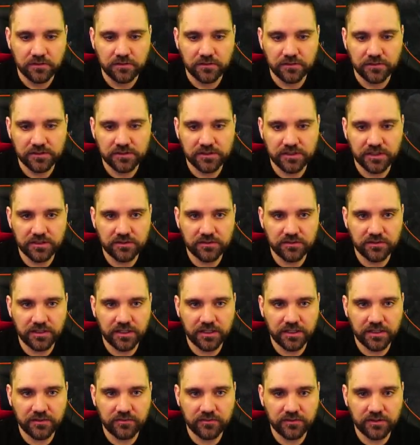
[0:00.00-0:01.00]
Looks like they're
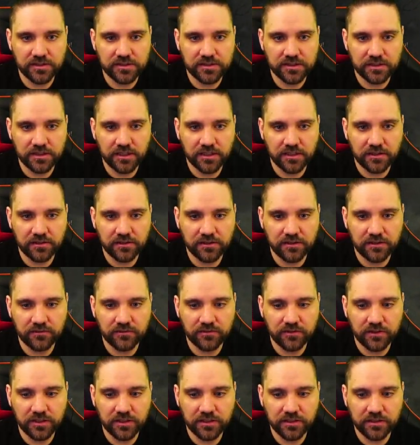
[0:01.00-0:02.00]
not giving us a lot of love
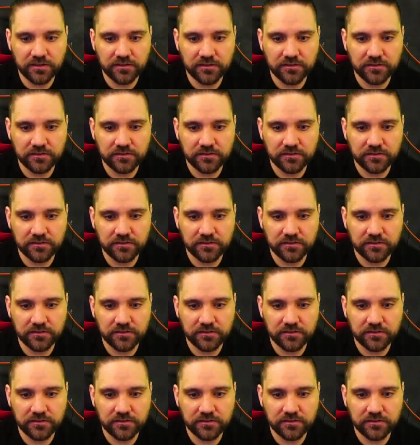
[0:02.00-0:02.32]
right now.